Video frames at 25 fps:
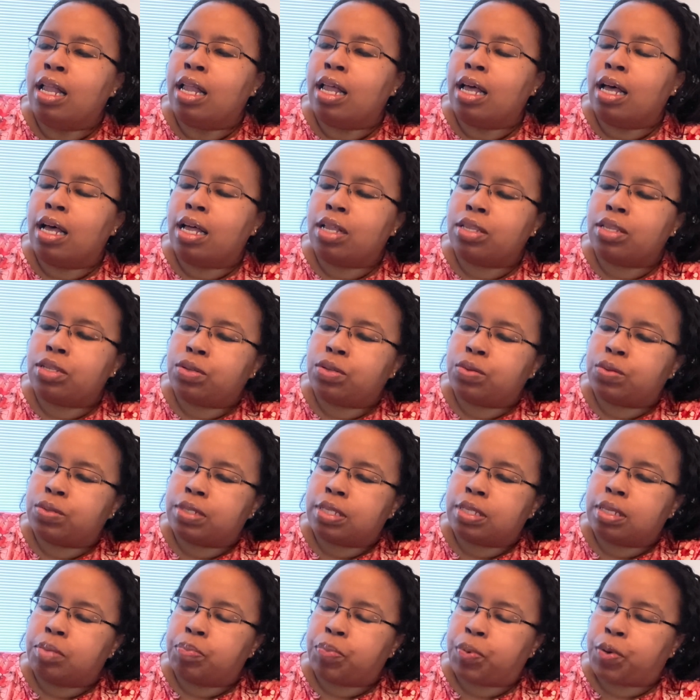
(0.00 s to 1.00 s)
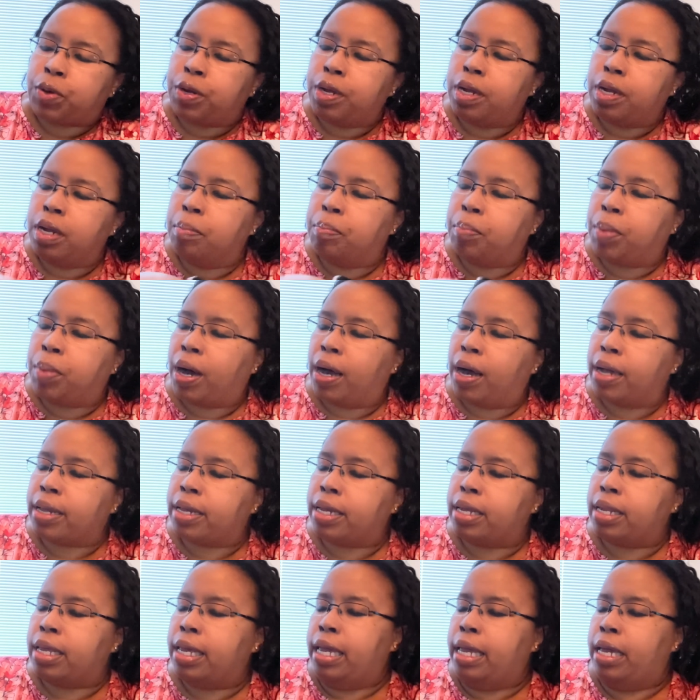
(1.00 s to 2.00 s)
a little zipper
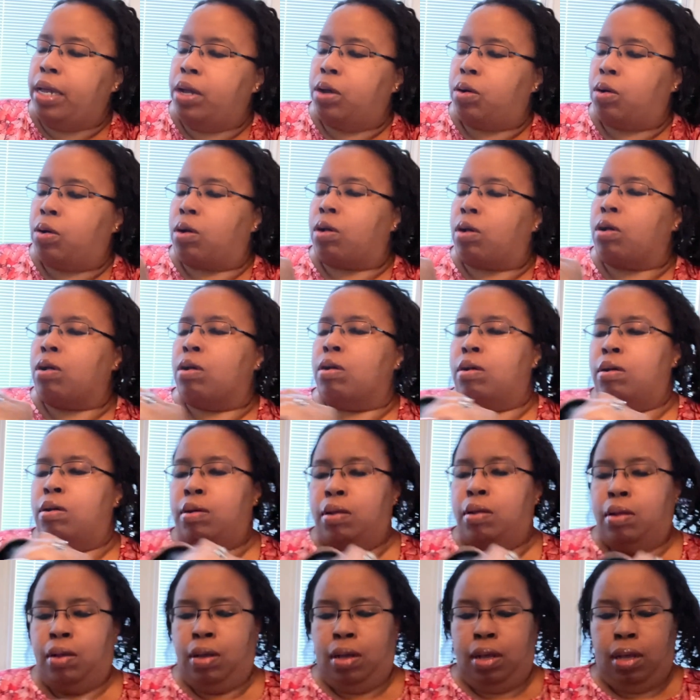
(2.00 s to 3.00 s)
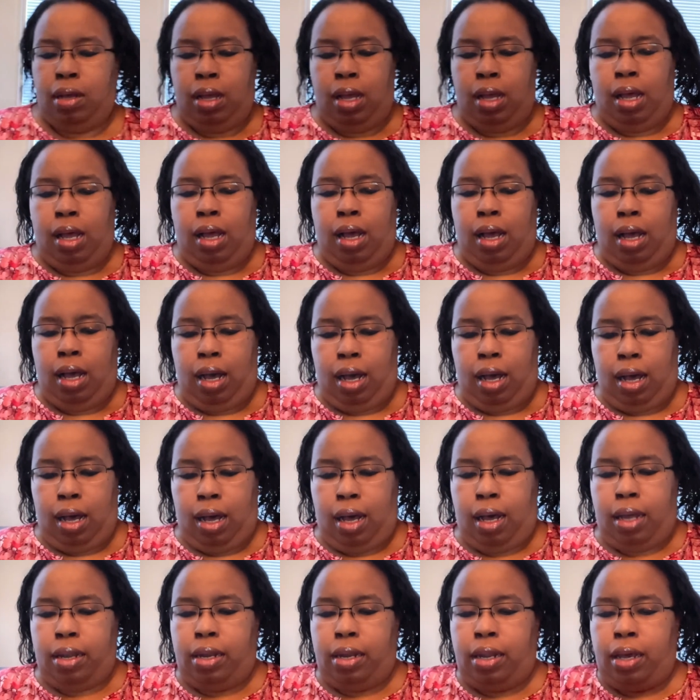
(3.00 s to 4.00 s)
pocket here.
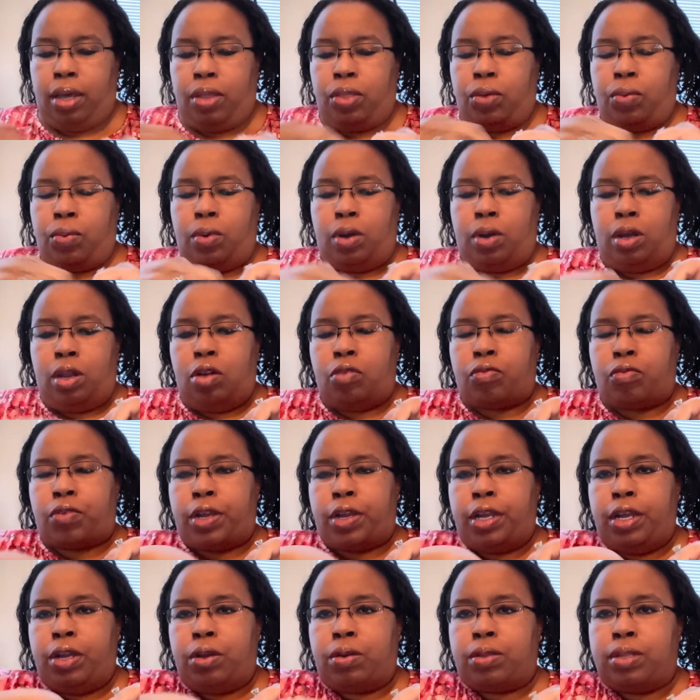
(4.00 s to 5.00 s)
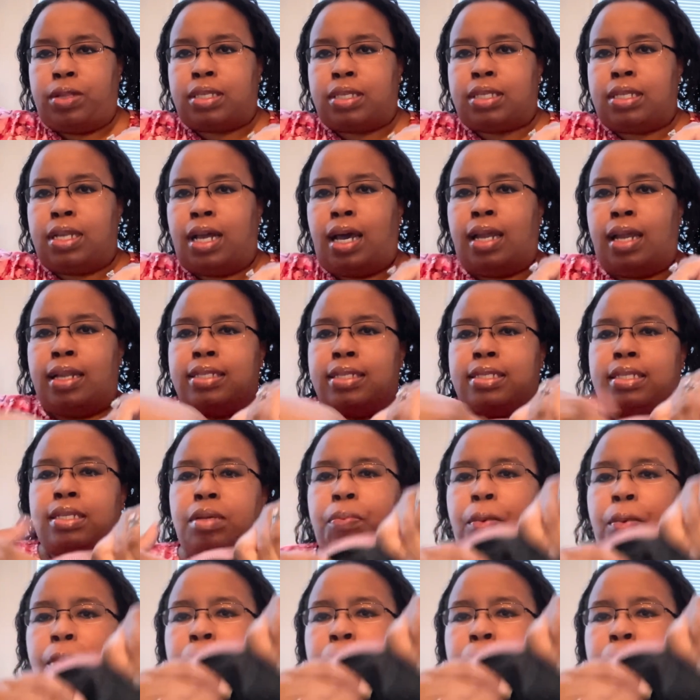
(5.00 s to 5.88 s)
Another one over here that's not a zipper